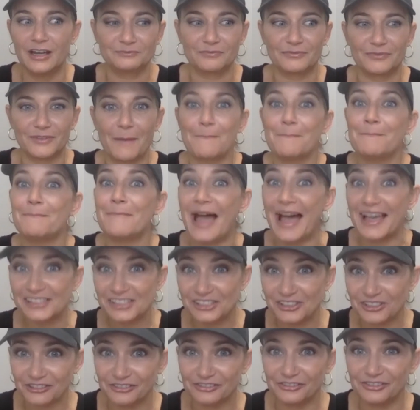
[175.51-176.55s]

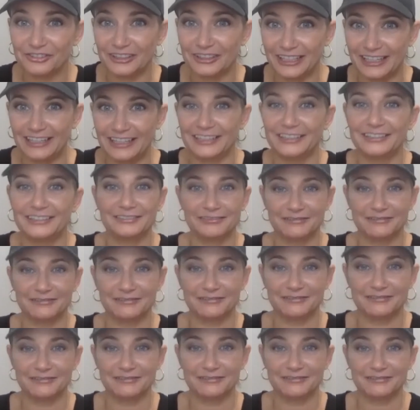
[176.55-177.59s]
masterfully
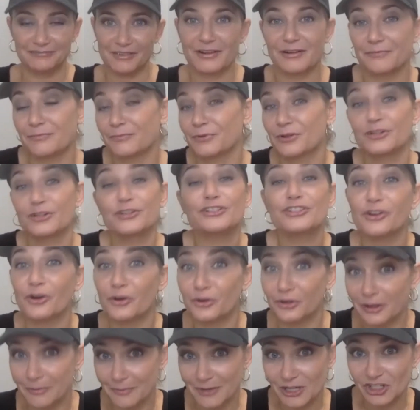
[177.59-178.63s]
produce your
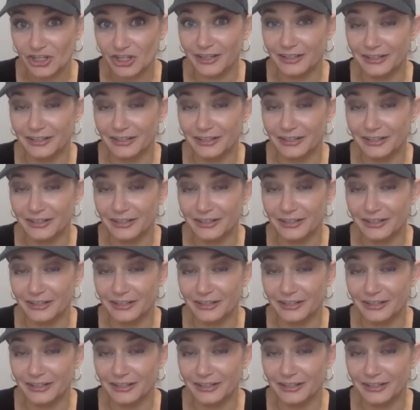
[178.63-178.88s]
own commission?